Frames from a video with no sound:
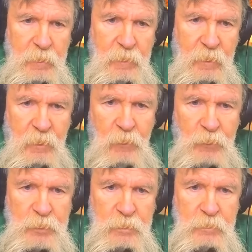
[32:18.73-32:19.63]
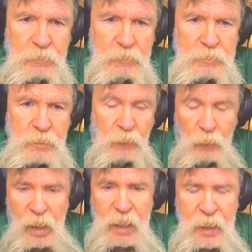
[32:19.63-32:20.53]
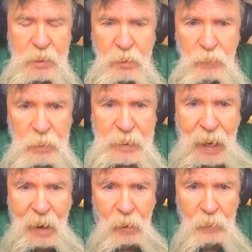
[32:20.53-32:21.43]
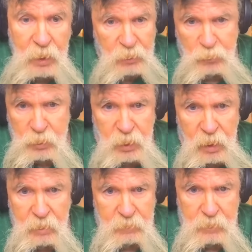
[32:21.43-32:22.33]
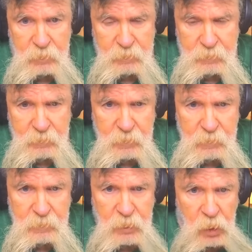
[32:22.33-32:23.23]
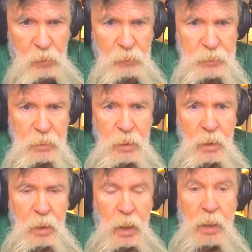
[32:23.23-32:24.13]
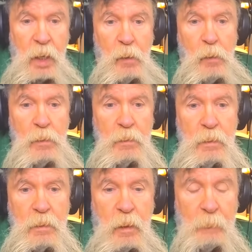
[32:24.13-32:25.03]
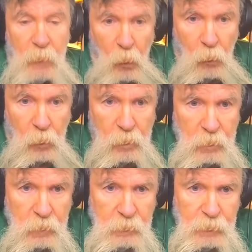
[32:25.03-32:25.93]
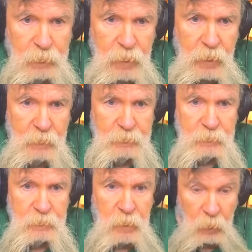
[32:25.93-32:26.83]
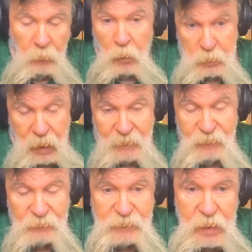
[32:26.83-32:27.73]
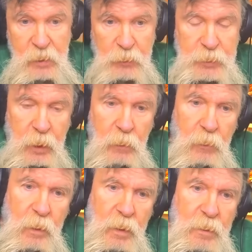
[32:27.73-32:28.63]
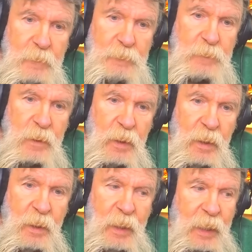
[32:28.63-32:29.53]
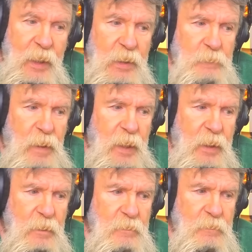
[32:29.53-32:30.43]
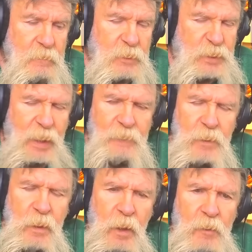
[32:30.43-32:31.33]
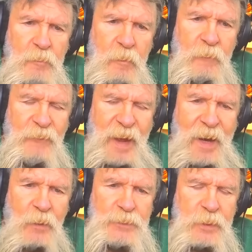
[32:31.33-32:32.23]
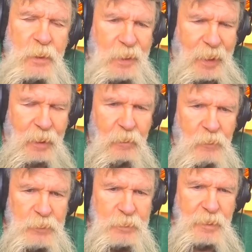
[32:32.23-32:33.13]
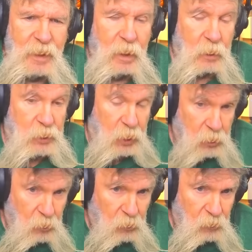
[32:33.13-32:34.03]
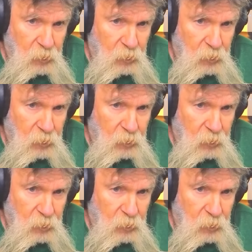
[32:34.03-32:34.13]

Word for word: who's ready to retire, and this was 10 years ago or more, or more, it's like 15 years ago and he's making $700,000 a year.